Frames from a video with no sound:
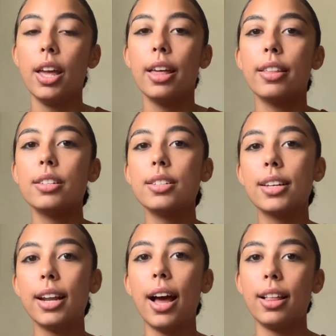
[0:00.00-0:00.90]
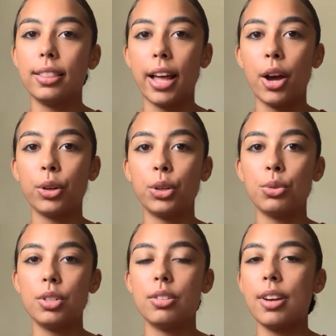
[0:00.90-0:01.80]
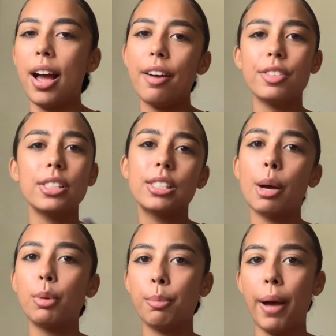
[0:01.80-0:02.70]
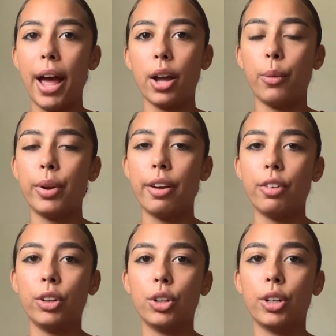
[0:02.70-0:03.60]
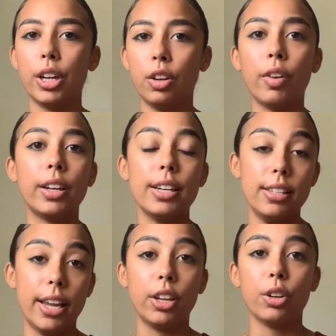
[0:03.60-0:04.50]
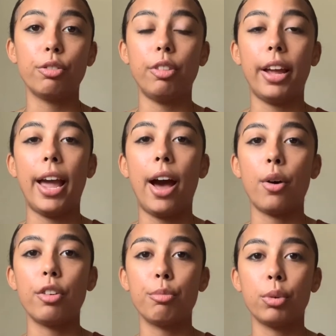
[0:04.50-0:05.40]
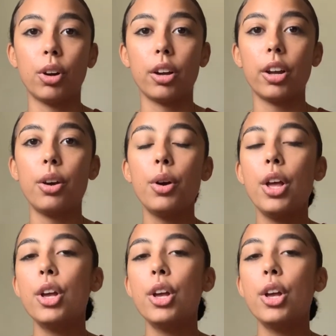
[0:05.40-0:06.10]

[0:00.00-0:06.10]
This is going to allow you to not have to double back whenever you're getting ready to take your flight out of Morocco.